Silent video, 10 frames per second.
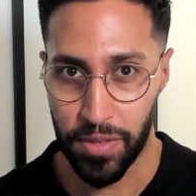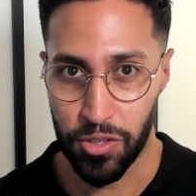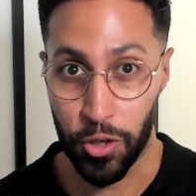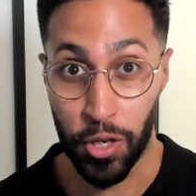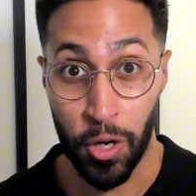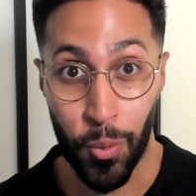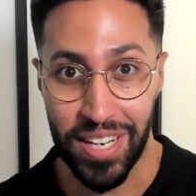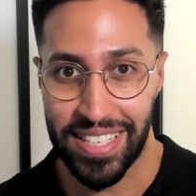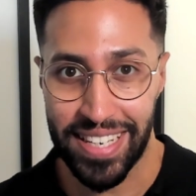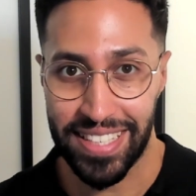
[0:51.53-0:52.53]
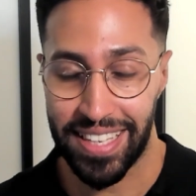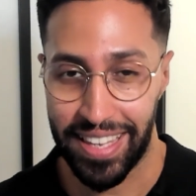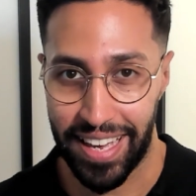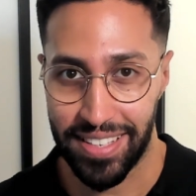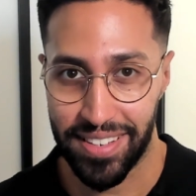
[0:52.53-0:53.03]
So you're going to want to stick to the
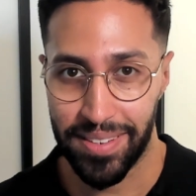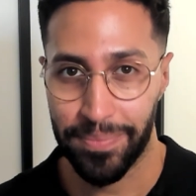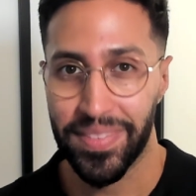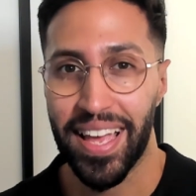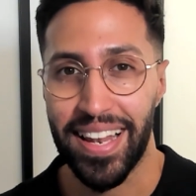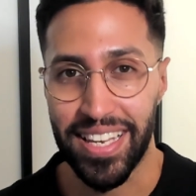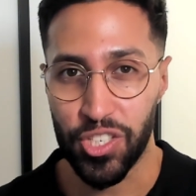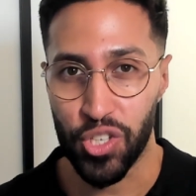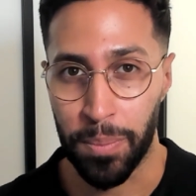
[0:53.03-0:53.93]
end. Let's jump